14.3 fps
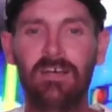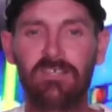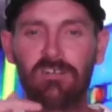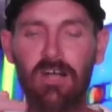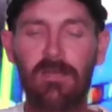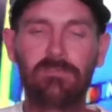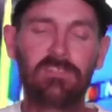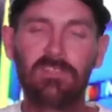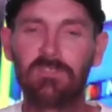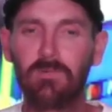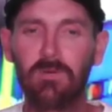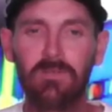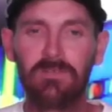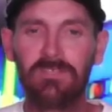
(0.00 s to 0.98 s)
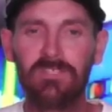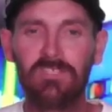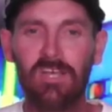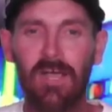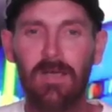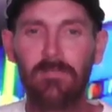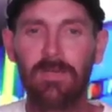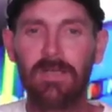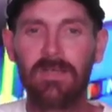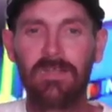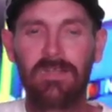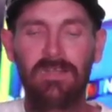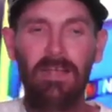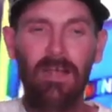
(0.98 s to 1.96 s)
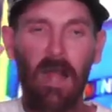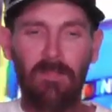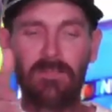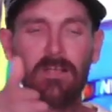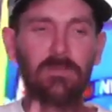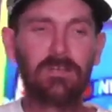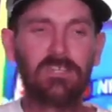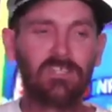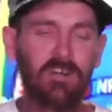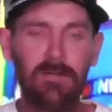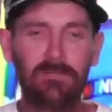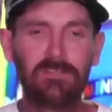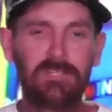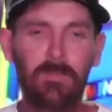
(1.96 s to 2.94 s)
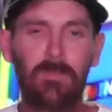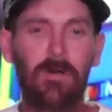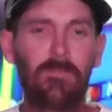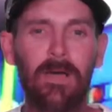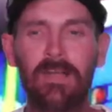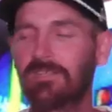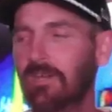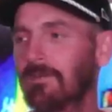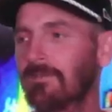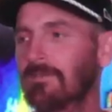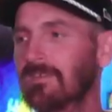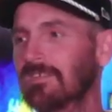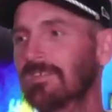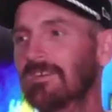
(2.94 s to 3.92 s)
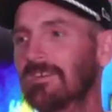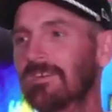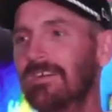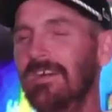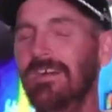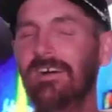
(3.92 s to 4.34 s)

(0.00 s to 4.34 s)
Travis does a really good job, man. And I think I'm going to get Travis up on my show this year,